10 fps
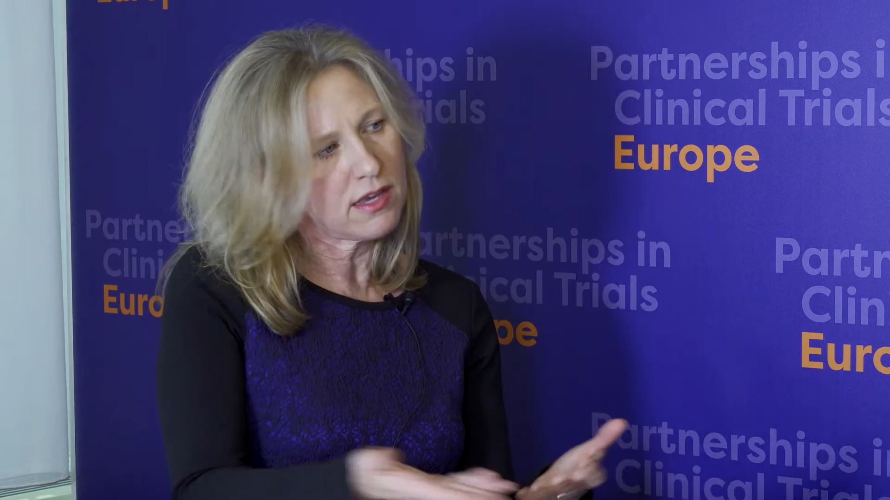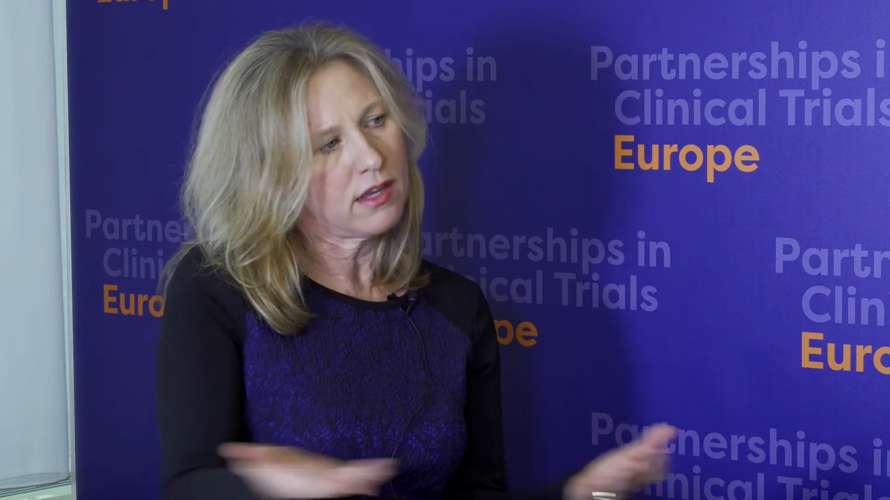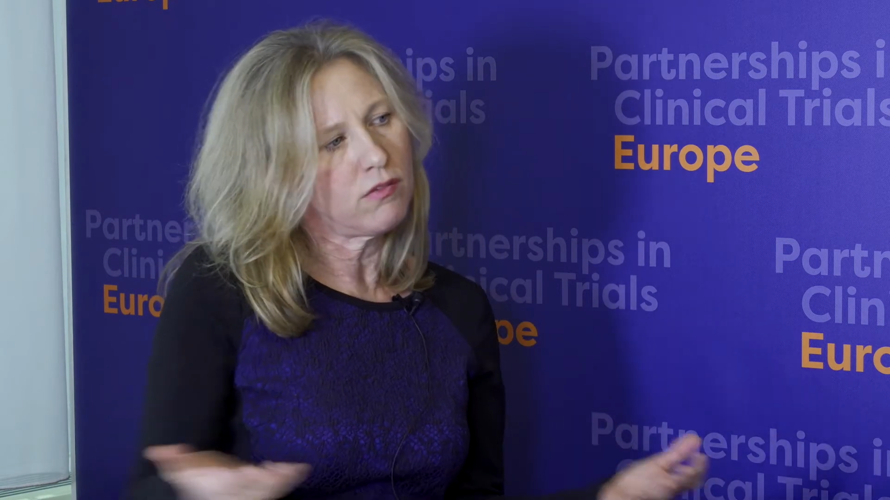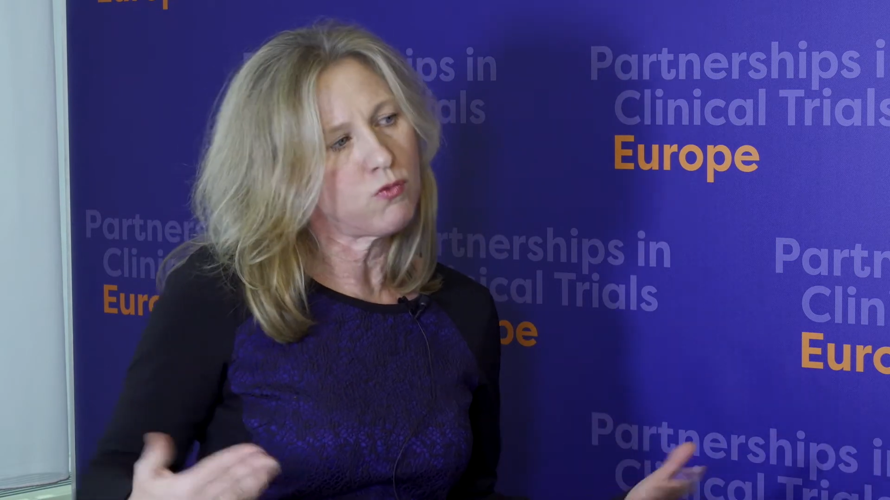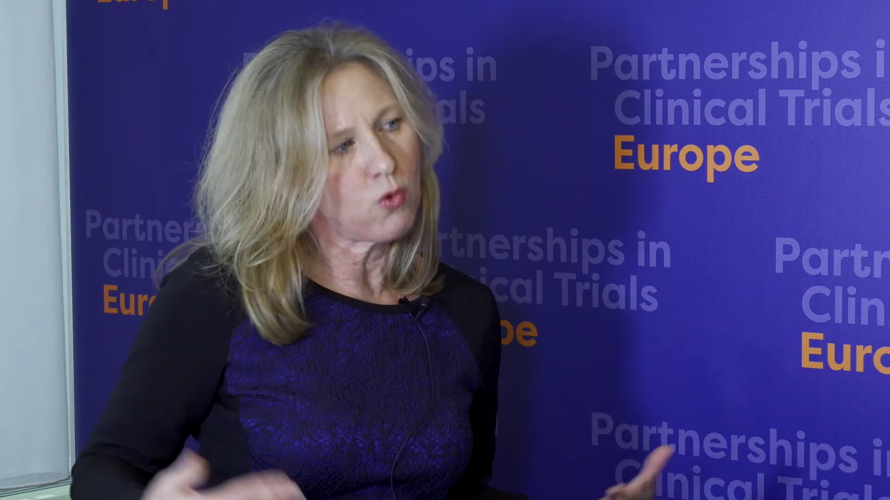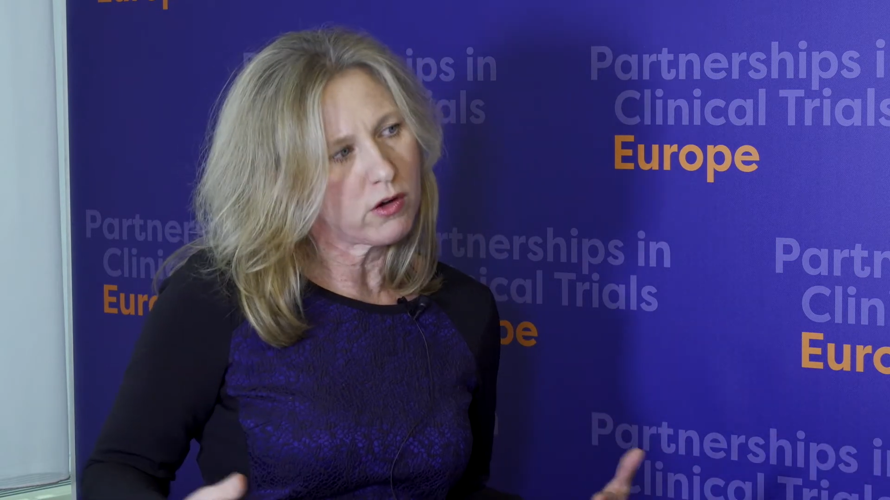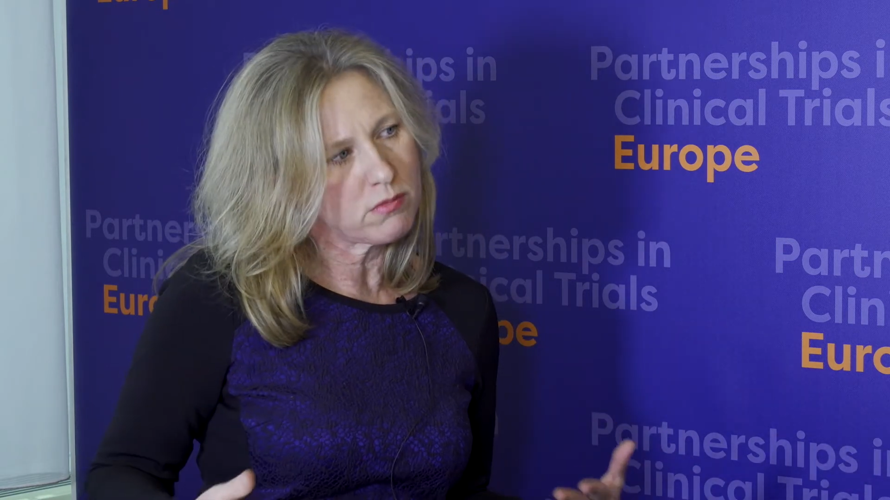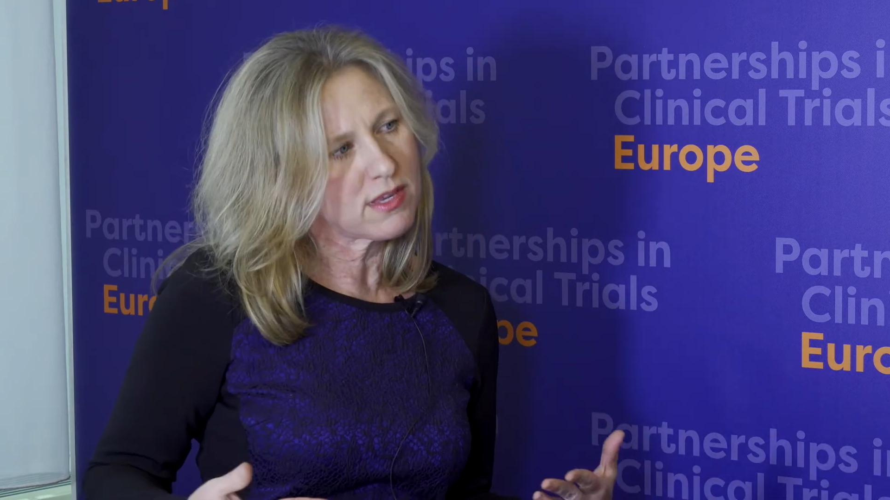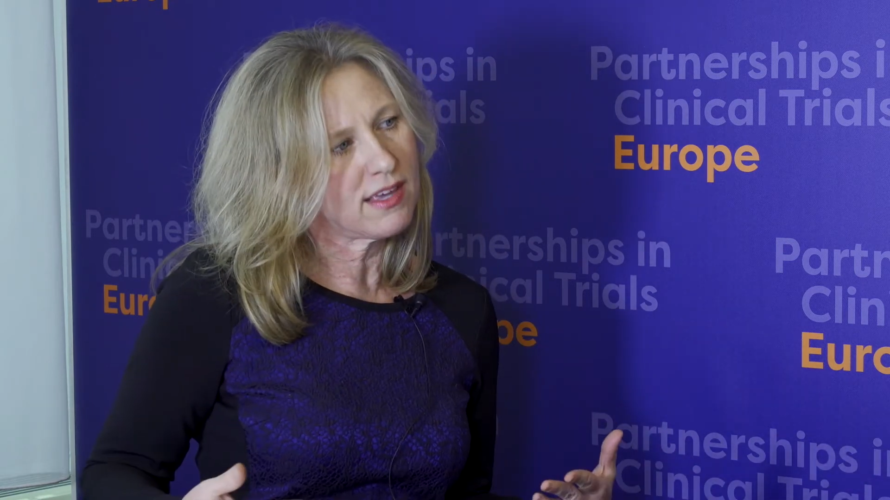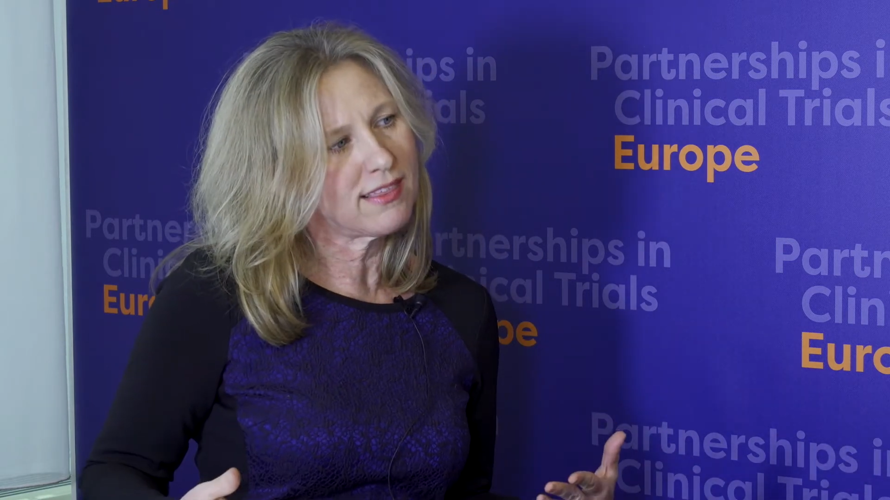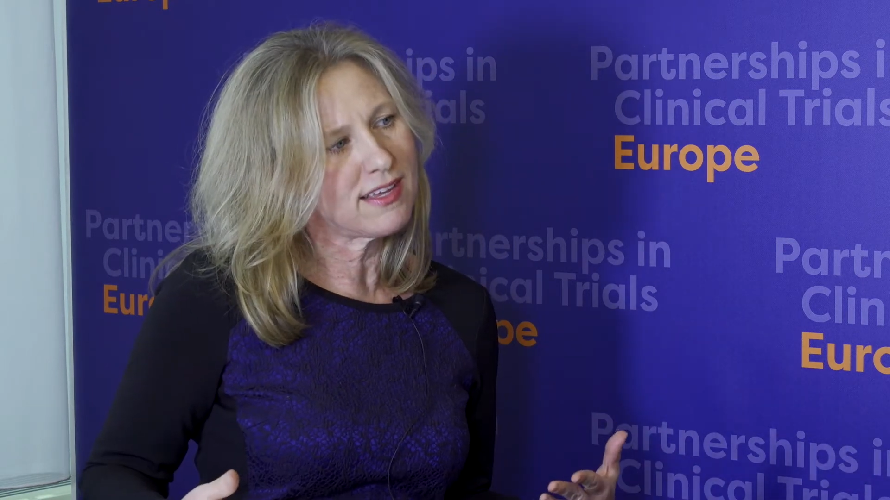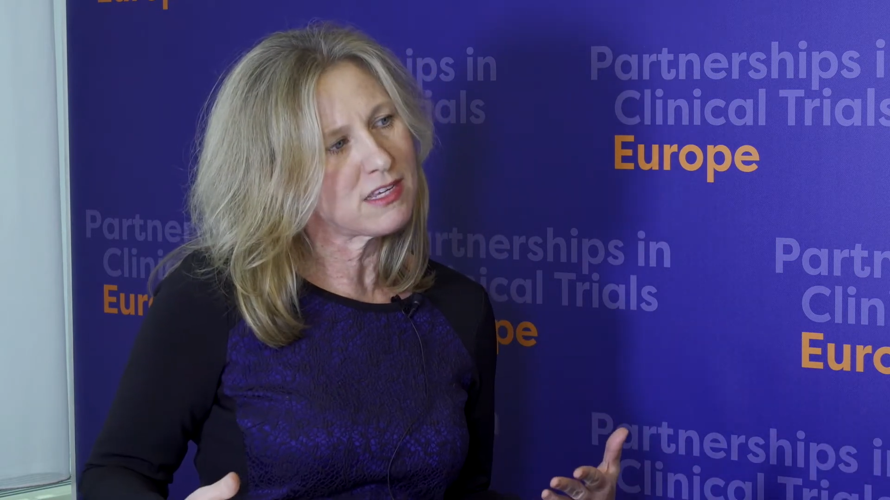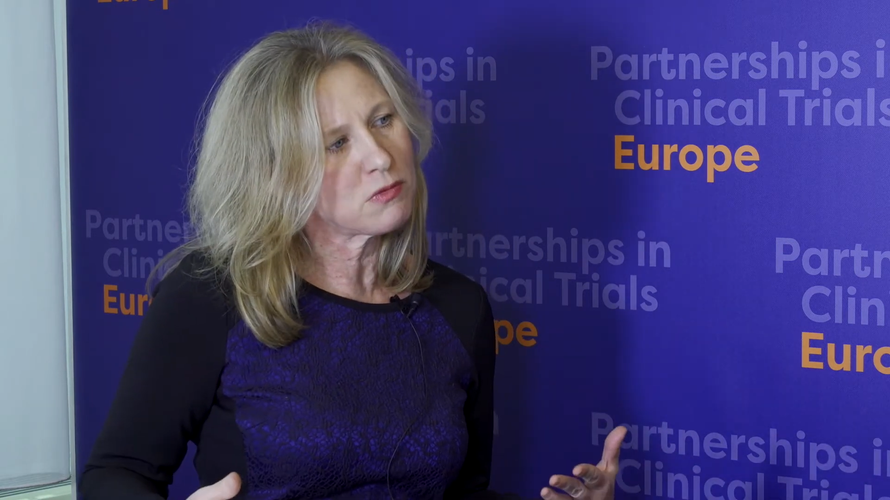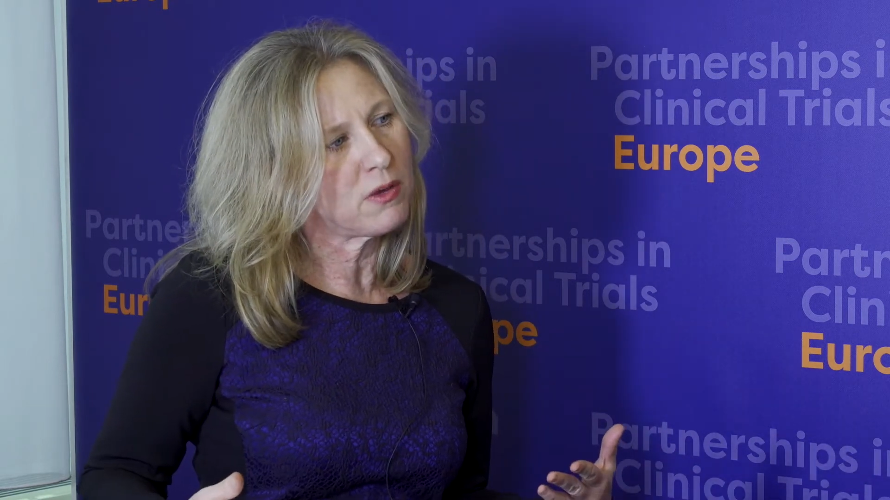in forums like this